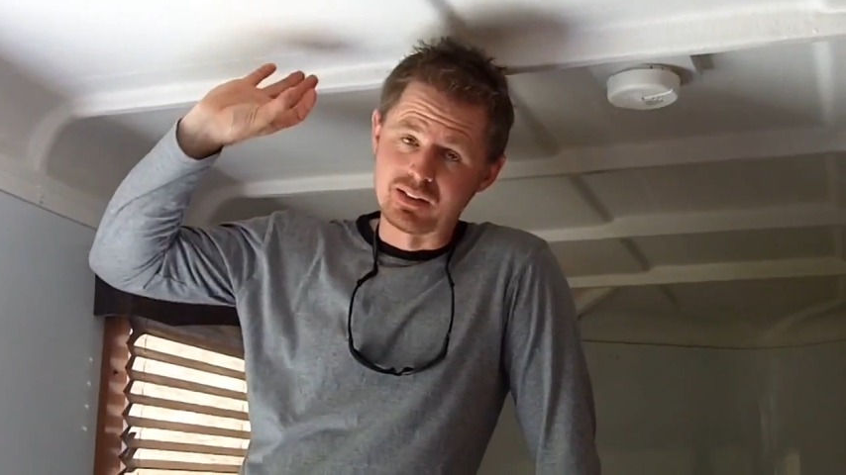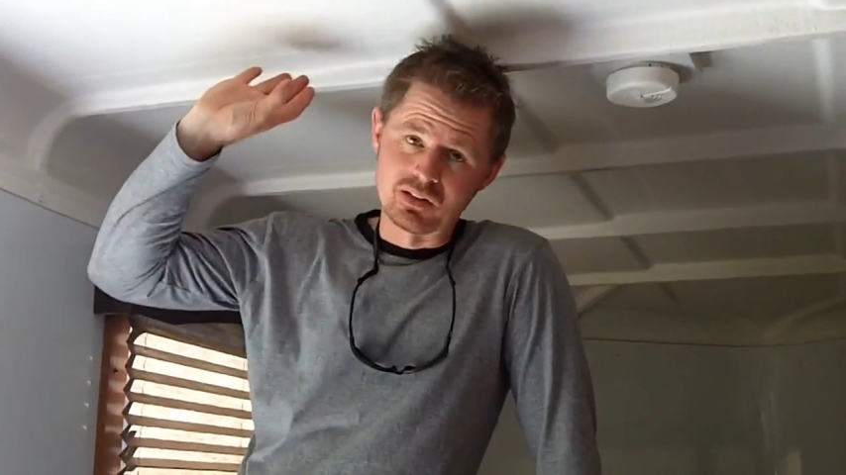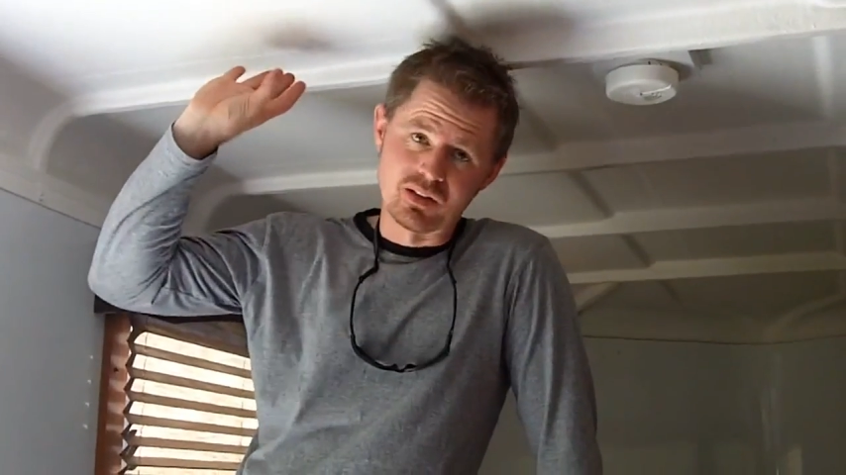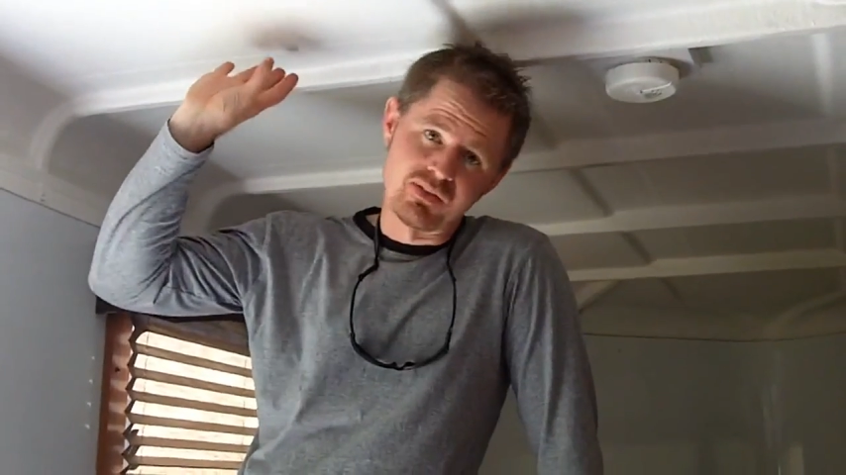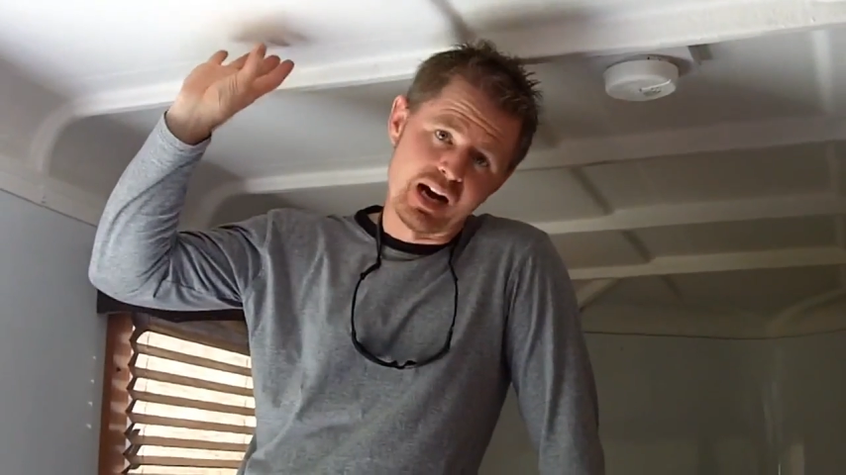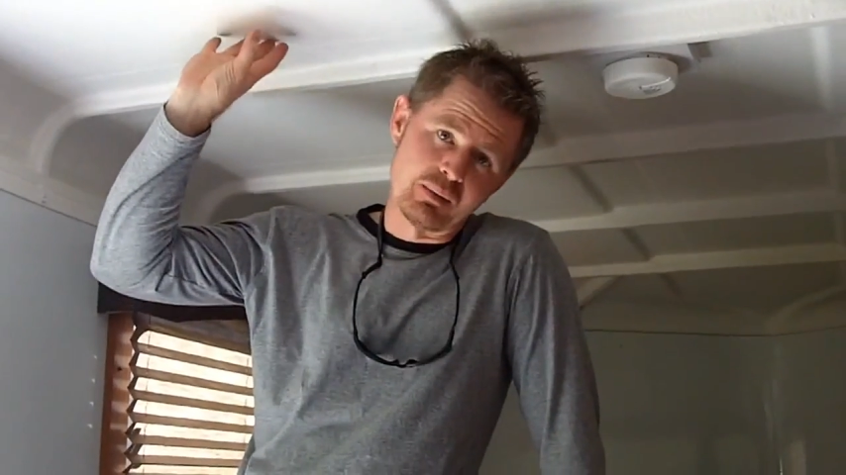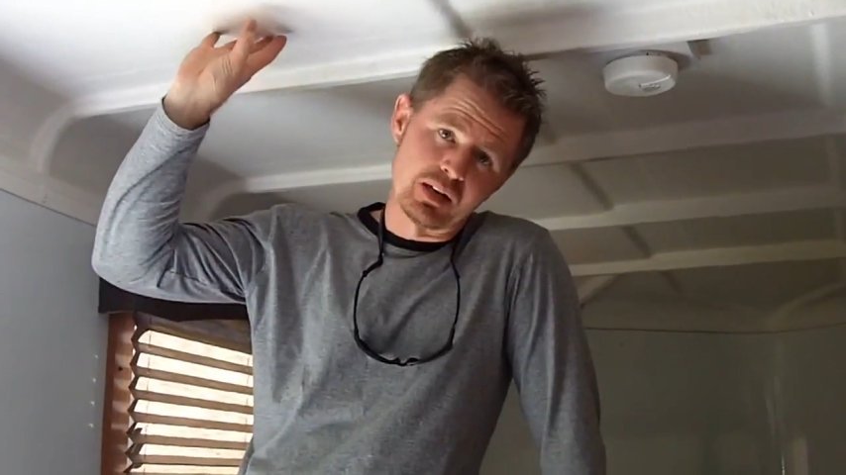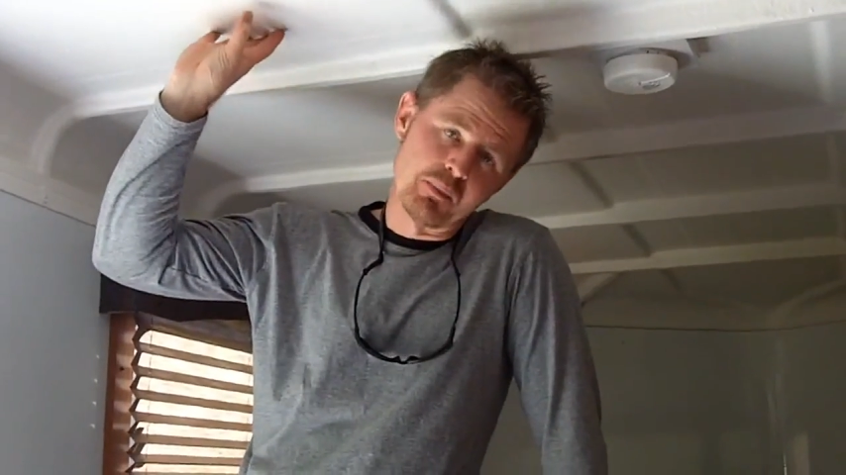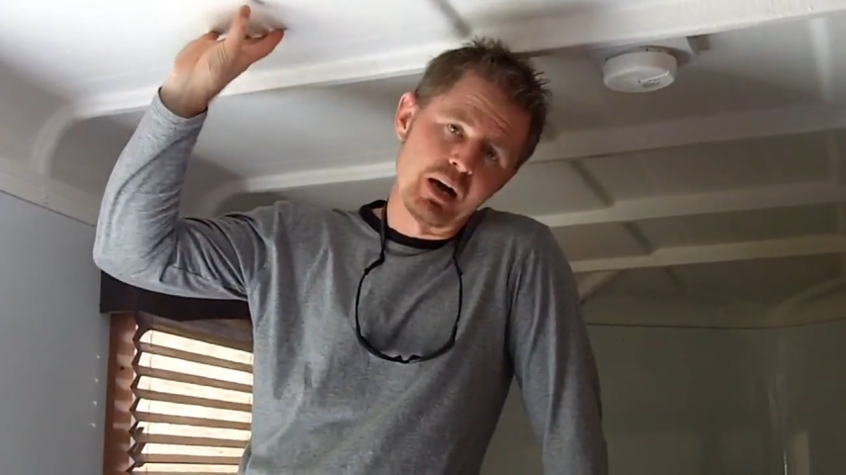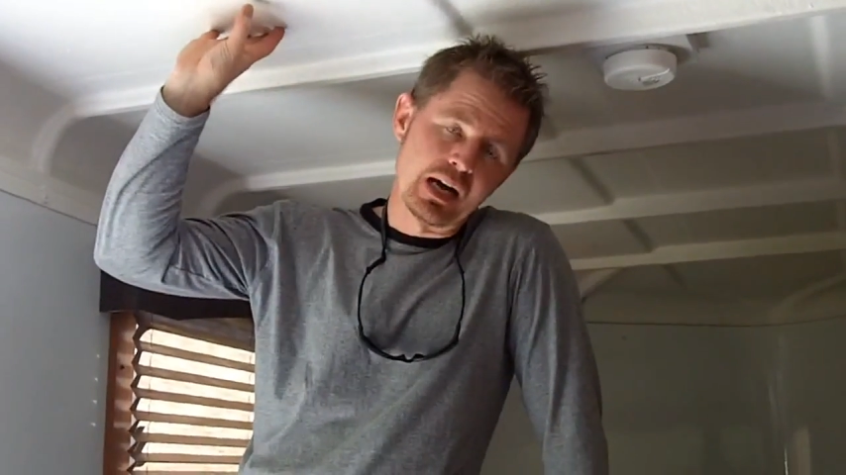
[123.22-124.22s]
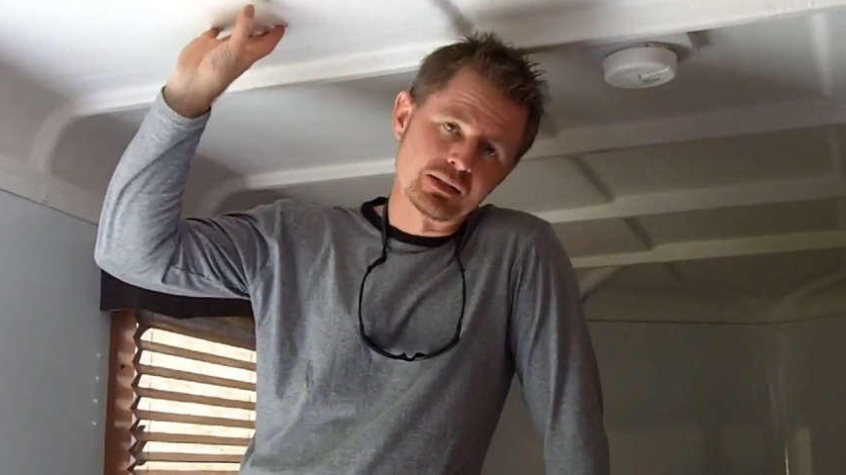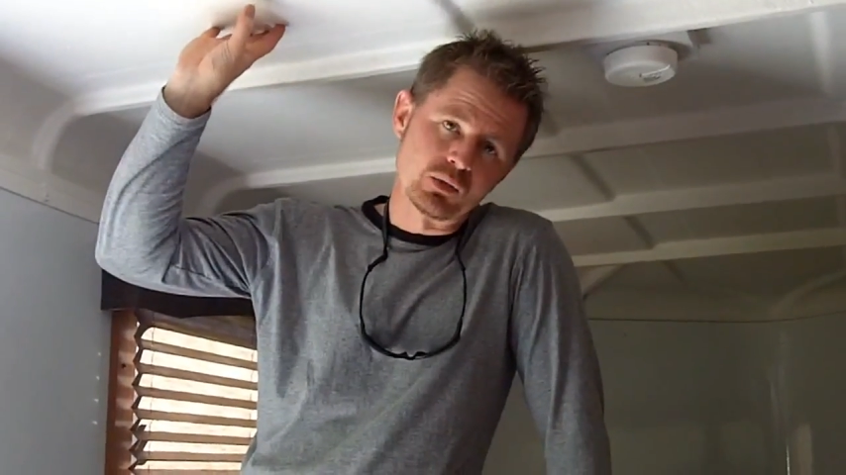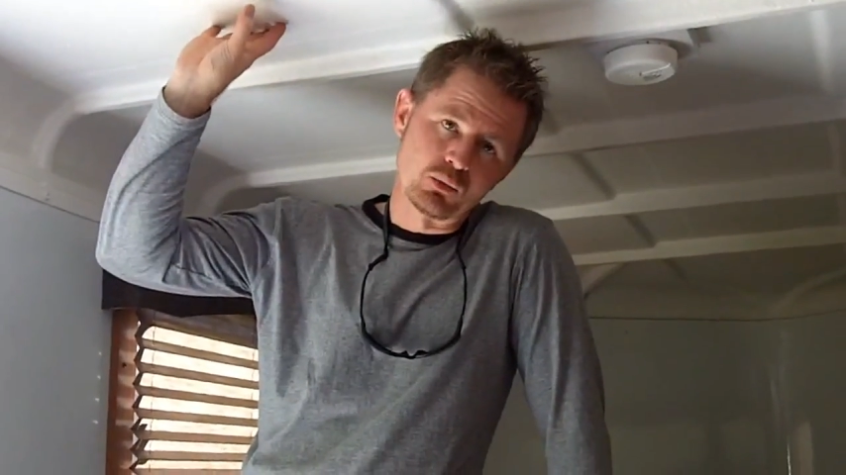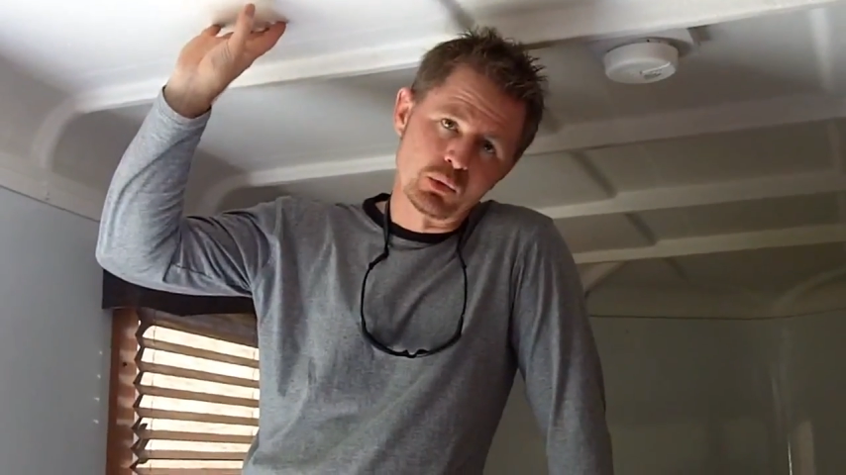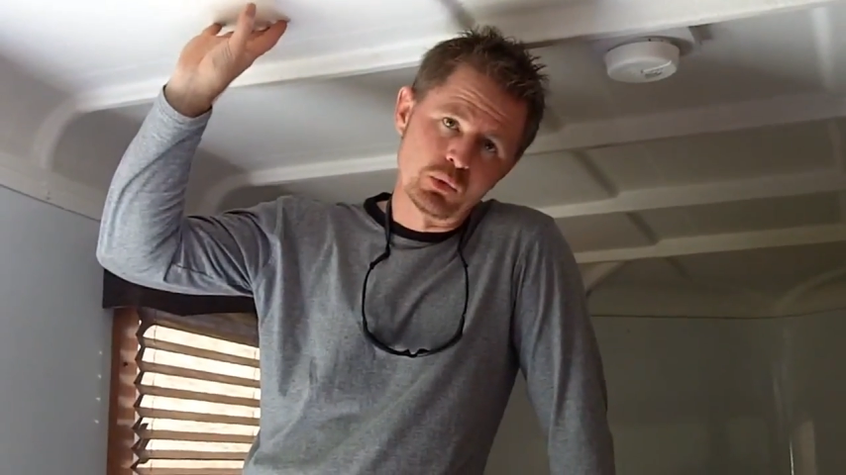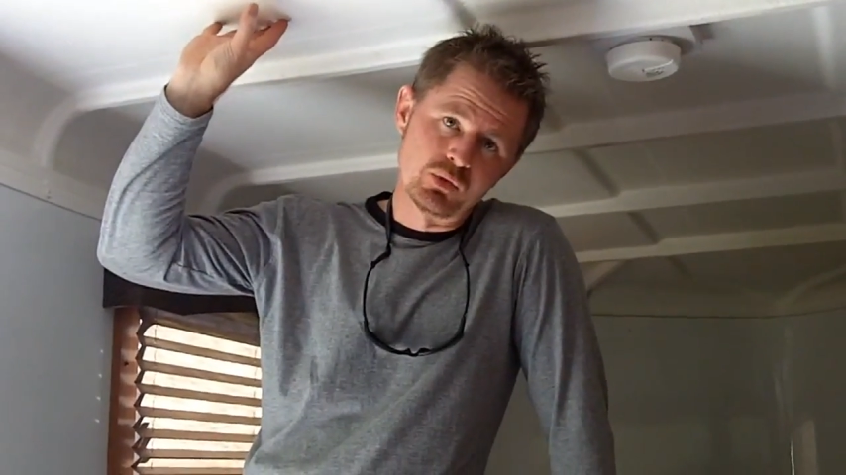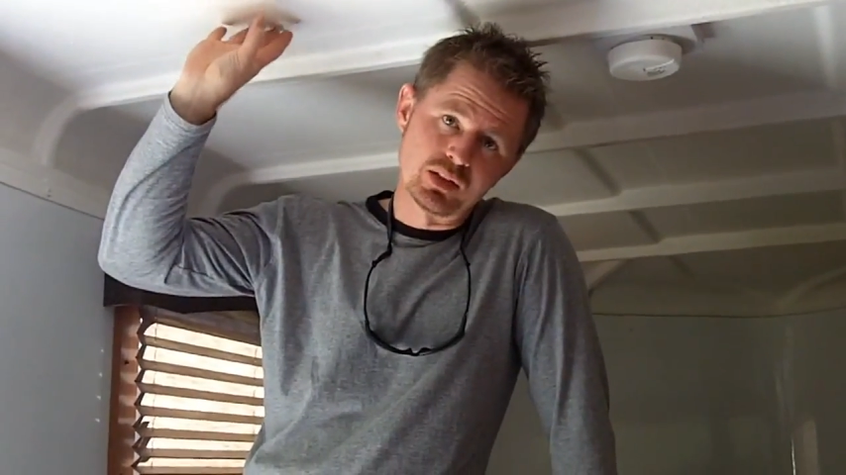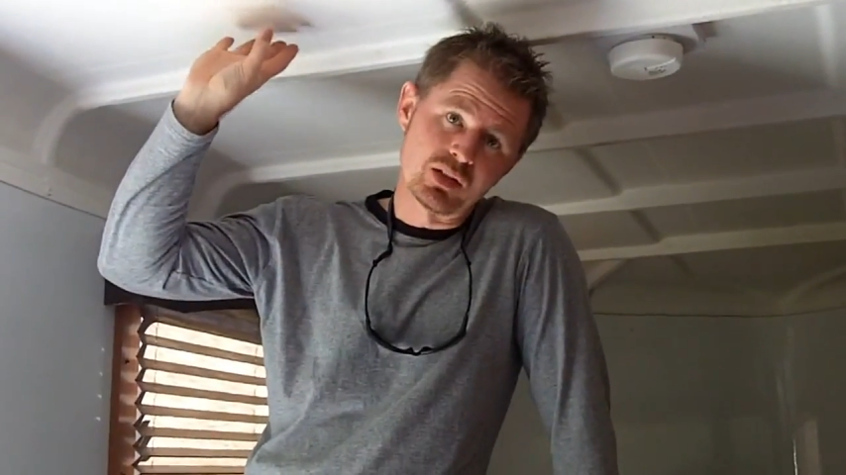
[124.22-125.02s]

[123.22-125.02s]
This is a fiber composite roof.